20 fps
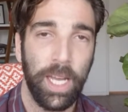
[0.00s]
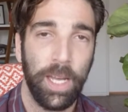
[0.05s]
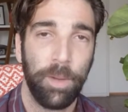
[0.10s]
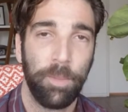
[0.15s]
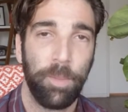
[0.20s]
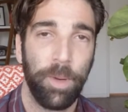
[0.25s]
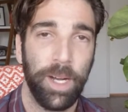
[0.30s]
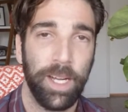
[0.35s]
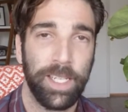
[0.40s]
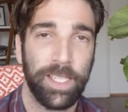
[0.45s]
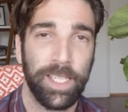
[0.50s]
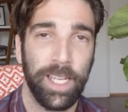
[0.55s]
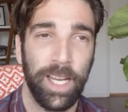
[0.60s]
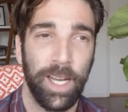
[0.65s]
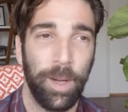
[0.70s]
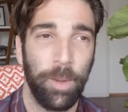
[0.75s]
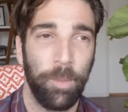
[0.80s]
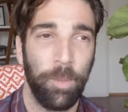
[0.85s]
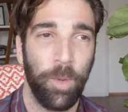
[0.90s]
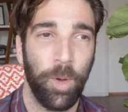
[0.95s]
But
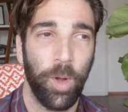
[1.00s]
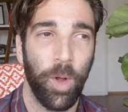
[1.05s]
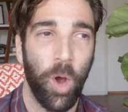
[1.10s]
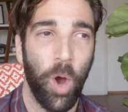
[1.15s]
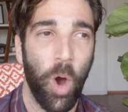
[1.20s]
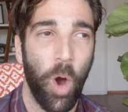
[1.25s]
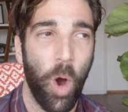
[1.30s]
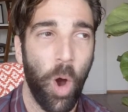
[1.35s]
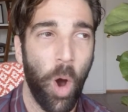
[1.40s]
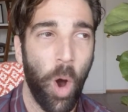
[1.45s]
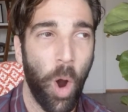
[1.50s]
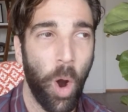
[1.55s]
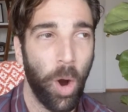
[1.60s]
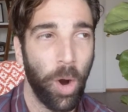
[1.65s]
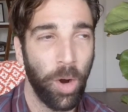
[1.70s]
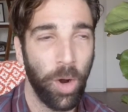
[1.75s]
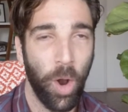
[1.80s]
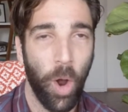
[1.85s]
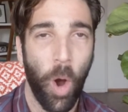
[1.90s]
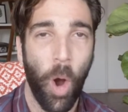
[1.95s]

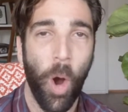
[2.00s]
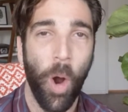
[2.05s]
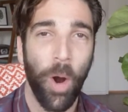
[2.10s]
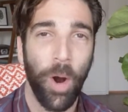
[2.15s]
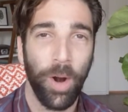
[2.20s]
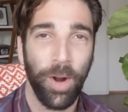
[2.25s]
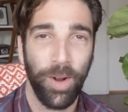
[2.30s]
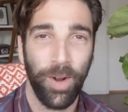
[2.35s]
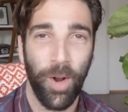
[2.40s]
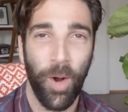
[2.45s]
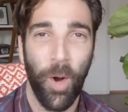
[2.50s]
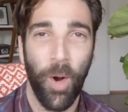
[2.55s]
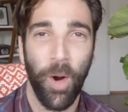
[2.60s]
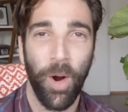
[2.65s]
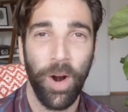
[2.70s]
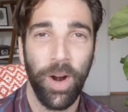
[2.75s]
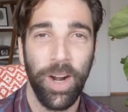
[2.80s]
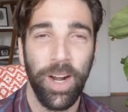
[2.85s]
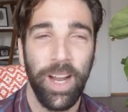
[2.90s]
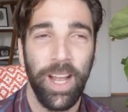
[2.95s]

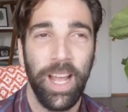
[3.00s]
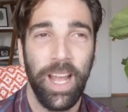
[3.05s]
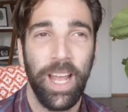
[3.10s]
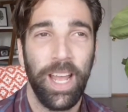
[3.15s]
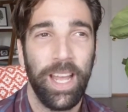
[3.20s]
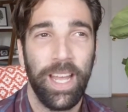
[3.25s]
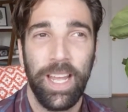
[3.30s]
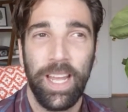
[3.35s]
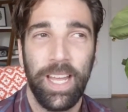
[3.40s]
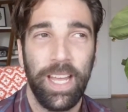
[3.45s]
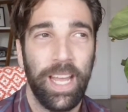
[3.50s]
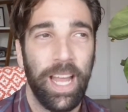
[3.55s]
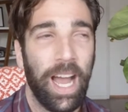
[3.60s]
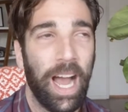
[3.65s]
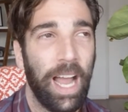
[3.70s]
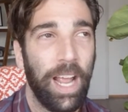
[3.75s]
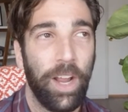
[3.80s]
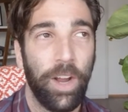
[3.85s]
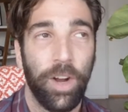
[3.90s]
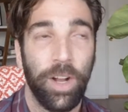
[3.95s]
or
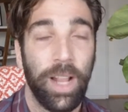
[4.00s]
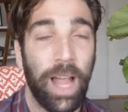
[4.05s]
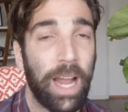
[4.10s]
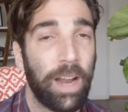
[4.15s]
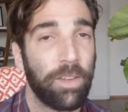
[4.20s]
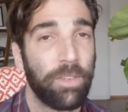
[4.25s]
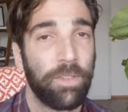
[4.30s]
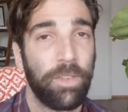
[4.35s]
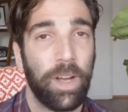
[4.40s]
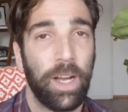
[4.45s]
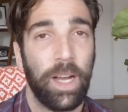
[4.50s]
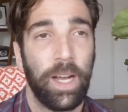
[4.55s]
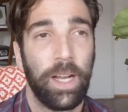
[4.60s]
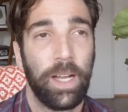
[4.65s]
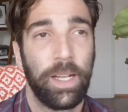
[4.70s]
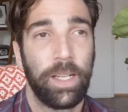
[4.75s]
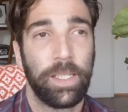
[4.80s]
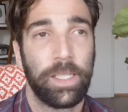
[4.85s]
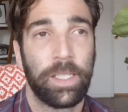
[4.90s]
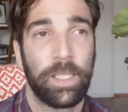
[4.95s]
I hear a lot of
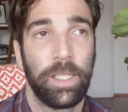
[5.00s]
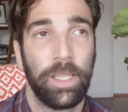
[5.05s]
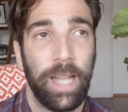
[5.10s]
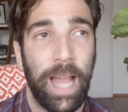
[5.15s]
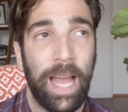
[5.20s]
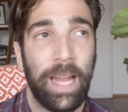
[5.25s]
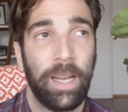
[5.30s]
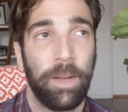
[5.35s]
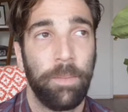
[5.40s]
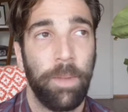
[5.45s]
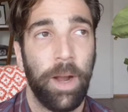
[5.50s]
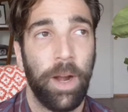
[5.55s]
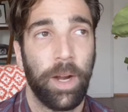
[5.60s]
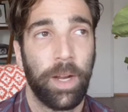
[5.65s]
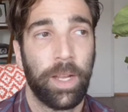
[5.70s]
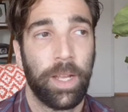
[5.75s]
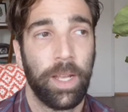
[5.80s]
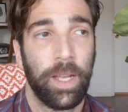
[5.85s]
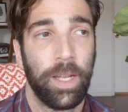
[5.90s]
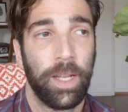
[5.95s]
Latin
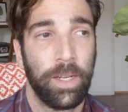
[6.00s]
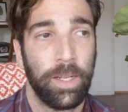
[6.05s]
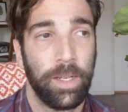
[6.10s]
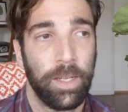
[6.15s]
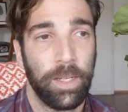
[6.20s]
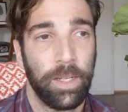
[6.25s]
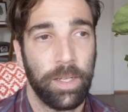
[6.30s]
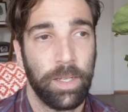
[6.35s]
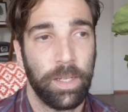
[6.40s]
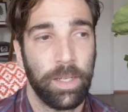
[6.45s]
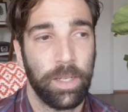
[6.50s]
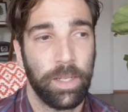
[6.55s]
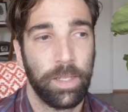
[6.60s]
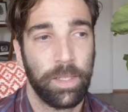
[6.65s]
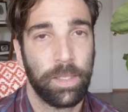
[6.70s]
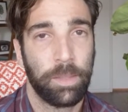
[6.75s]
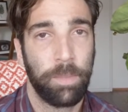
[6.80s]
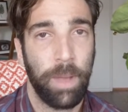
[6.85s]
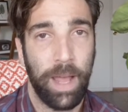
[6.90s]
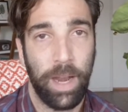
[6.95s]
American
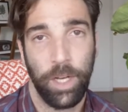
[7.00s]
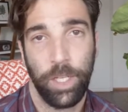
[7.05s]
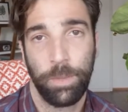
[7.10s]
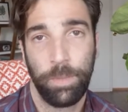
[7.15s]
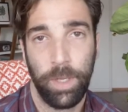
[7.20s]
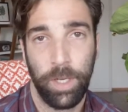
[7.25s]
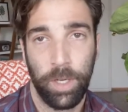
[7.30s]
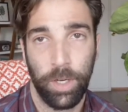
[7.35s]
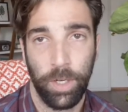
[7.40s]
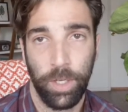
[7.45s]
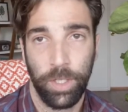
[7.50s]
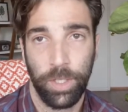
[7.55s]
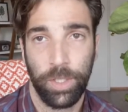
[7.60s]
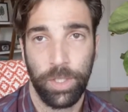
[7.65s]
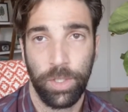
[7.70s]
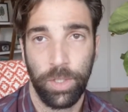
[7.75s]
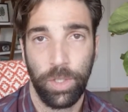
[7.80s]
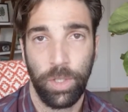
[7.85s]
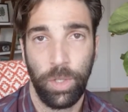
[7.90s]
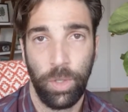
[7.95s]
Spanish
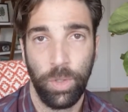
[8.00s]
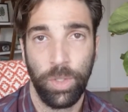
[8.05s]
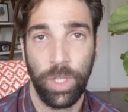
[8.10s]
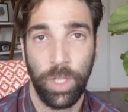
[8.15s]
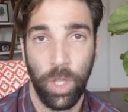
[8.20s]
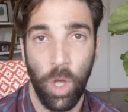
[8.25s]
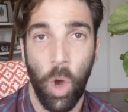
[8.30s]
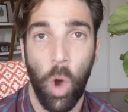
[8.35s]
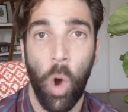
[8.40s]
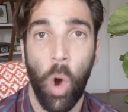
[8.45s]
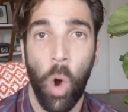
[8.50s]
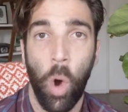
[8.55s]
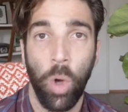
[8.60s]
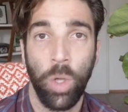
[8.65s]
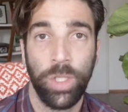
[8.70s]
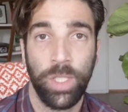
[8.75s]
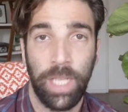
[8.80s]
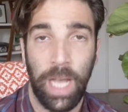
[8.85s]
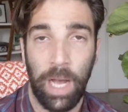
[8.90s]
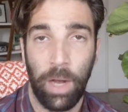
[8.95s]
speakers using the O
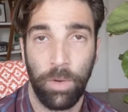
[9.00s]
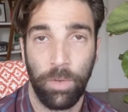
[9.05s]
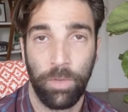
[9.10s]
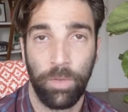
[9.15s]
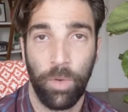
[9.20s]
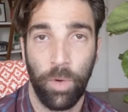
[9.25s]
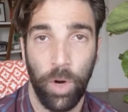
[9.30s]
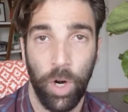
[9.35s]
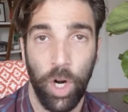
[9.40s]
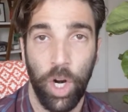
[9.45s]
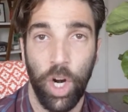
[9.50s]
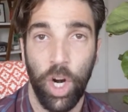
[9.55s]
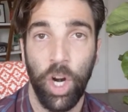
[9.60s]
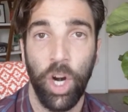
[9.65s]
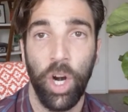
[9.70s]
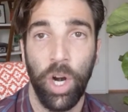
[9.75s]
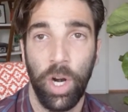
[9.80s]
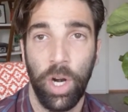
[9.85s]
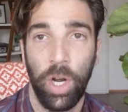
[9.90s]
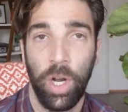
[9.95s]
sound
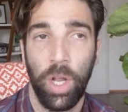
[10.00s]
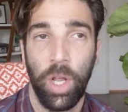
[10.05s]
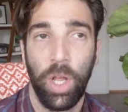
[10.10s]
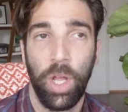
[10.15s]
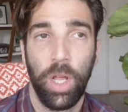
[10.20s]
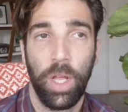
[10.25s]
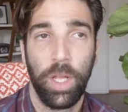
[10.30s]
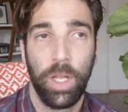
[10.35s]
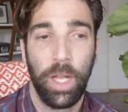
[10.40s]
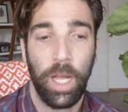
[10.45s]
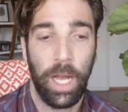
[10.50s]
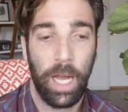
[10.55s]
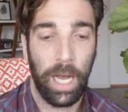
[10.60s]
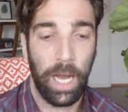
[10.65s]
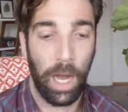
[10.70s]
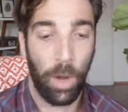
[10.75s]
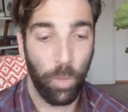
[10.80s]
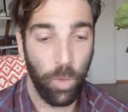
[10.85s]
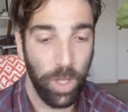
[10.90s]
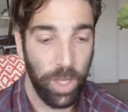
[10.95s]
for
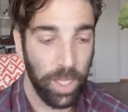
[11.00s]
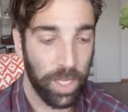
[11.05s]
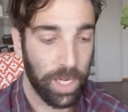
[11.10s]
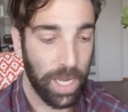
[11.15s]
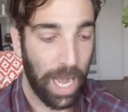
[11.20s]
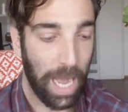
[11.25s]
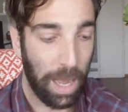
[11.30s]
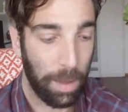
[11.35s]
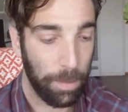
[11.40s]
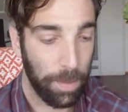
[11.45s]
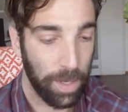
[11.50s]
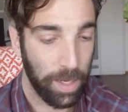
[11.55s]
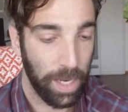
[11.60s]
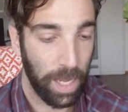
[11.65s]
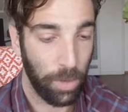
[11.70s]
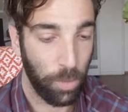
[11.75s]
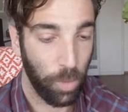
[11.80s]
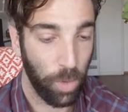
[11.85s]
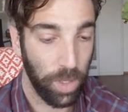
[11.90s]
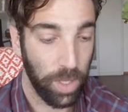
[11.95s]
A really common
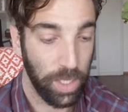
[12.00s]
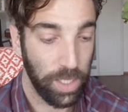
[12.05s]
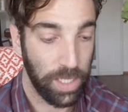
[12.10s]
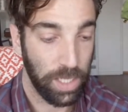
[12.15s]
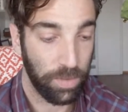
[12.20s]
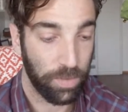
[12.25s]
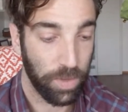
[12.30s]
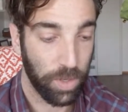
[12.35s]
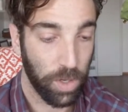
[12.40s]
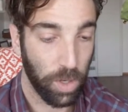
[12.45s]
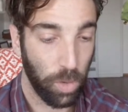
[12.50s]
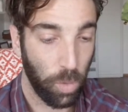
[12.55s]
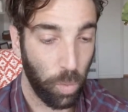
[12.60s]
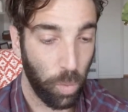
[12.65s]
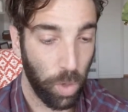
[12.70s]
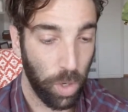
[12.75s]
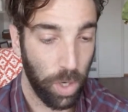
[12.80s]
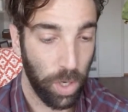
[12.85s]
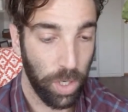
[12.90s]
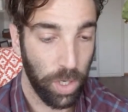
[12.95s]
and really difficult
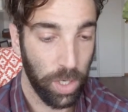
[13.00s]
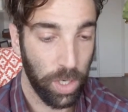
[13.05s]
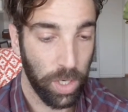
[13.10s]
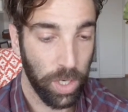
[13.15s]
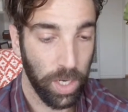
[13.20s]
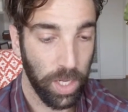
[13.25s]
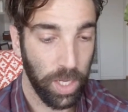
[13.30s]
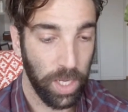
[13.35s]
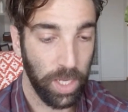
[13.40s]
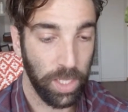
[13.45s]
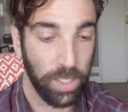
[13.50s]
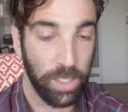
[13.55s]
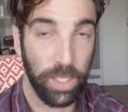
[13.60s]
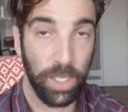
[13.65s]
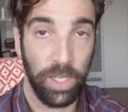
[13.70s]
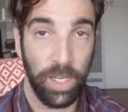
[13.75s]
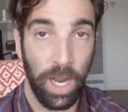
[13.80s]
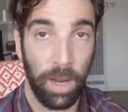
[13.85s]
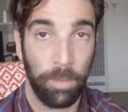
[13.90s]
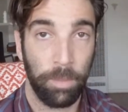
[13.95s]
word is the
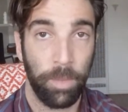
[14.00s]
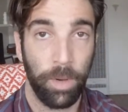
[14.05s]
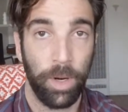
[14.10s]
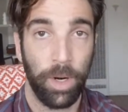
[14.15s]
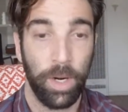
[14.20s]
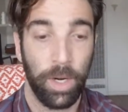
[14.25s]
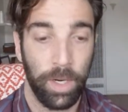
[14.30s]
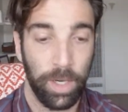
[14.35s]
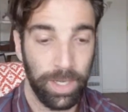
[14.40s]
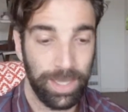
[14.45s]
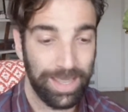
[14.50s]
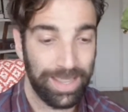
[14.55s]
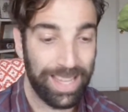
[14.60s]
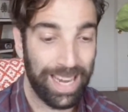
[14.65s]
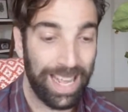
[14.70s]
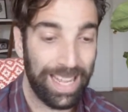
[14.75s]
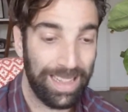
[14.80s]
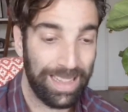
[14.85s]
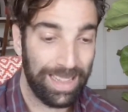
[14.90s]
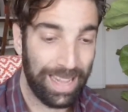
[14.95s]
number
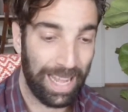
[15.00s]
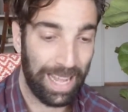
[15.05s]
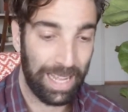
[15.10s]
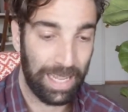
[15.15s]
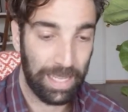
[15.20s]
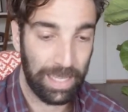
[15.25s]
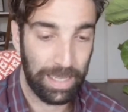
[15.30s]
30. How